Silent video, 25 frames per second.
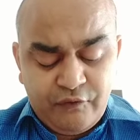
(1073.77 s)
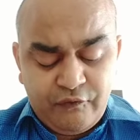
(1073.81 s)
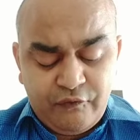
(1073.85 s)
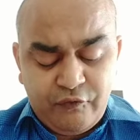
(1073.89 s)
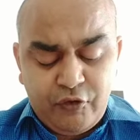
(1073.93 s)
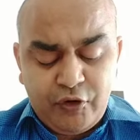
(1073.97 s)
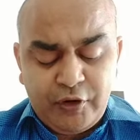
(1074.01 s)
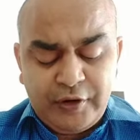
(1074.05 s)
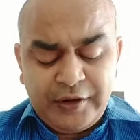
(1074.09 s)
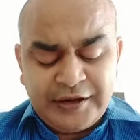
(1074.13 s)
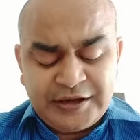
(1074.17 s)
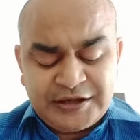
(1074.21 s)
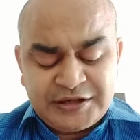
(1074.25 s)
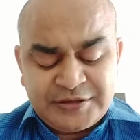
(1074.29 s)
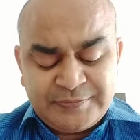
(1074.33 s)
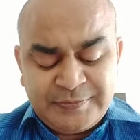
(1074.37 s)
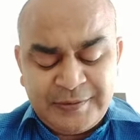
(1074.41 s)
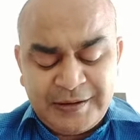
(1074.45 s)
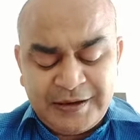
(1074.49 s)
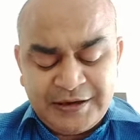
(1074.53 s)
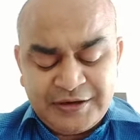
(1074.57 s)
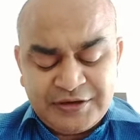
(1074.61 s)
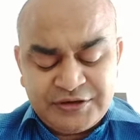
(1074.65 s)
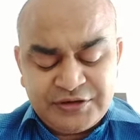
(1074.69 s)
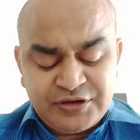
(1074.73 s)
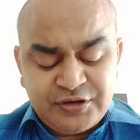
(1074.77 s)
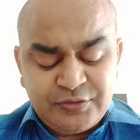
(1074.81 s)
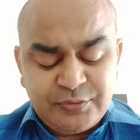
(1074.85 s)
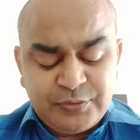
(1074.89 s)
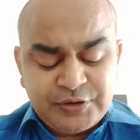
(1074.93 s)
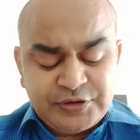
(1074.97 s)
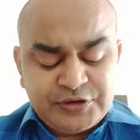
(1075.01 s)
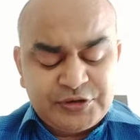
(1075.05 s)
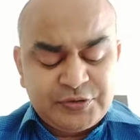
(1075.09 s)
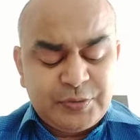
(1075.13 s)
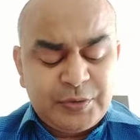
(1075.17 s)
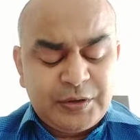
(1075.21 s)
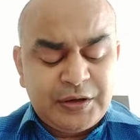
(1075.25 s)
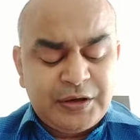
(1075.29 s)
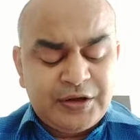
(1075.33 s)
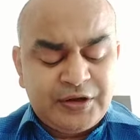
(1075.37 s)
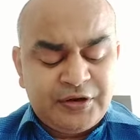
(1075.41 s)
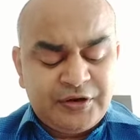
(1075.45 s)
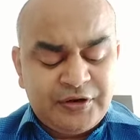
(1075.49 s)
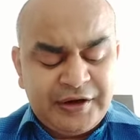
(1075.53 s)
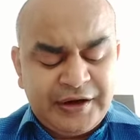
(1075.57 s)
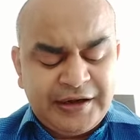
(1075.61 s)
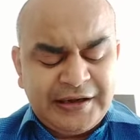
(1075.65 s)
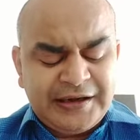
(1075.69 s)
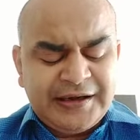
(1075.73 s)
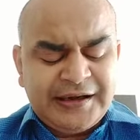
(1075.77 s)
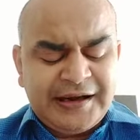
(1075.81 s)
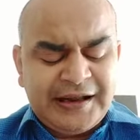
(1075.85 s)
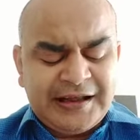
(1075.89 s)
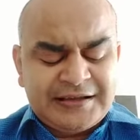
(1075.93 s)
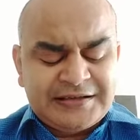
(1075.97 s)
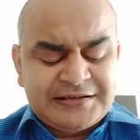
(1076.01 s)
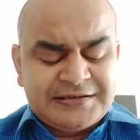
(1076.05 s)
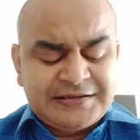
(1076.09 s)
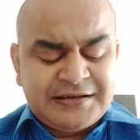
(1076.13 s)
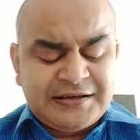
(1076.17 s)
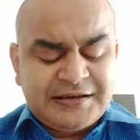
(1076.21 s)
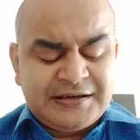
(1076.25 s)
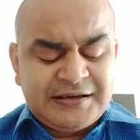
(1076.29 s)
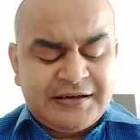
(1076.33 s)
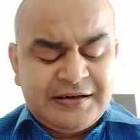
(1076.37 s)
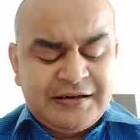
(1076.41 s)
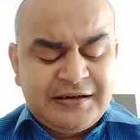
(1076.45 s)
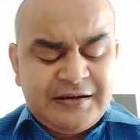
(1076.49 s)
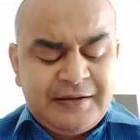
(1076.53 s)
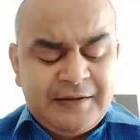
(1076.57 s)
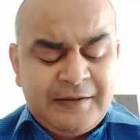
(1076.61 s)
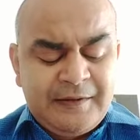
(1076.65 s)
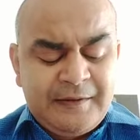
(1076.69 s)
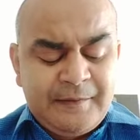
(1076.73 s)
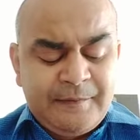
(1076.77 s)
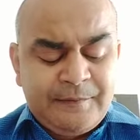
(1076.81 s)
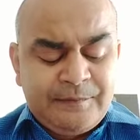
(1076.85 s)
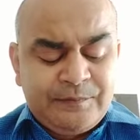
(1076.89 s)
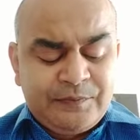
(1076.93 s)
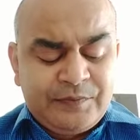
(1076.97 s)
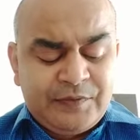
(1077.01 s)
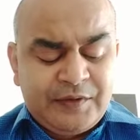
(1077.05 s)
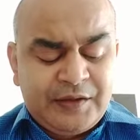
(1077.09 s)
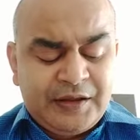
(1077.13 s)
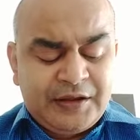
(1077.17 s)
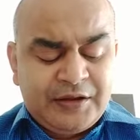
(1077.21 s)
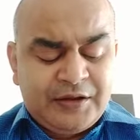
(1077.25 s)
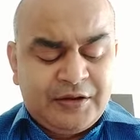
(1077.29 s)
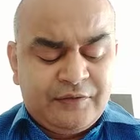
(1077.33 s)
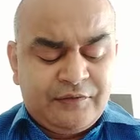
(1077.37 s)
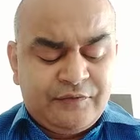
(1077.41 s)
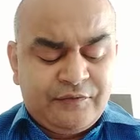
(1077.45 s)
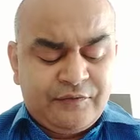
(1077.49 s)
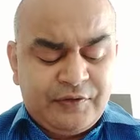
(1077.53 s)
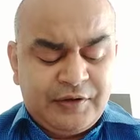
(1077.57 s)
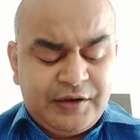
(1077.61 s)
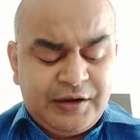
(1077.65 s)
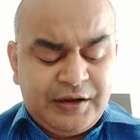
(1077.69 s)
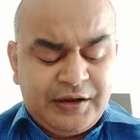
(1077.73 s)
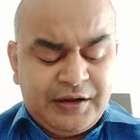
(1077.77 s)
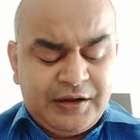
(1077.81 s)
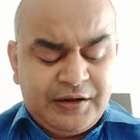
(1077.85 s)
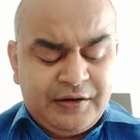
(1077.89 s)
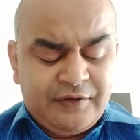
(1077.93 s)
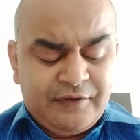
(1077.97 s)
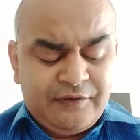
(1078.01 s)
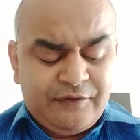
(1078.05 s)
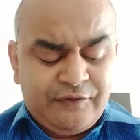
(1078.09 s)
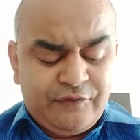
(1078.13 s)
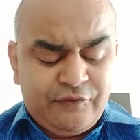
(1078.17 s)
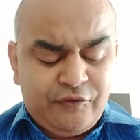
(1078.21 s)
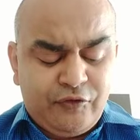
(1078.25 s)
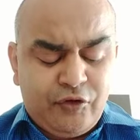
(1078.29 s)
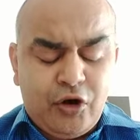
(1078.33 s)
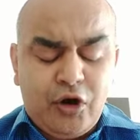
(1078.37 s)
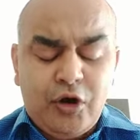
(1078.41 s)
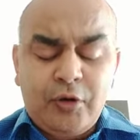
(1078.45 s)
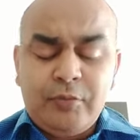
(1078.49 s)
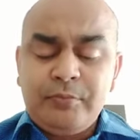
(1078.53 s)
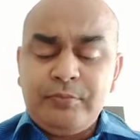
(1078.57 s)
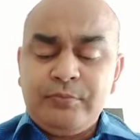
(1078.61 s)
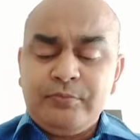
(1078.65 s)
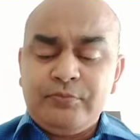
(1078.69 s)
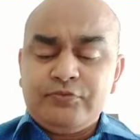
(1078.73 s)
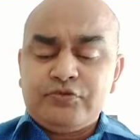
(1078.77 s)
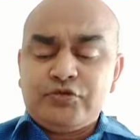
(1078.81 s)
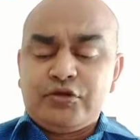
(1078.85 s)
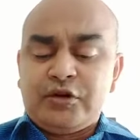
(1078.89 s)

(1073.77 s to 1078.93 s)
for an expenditure which will create an asset in the form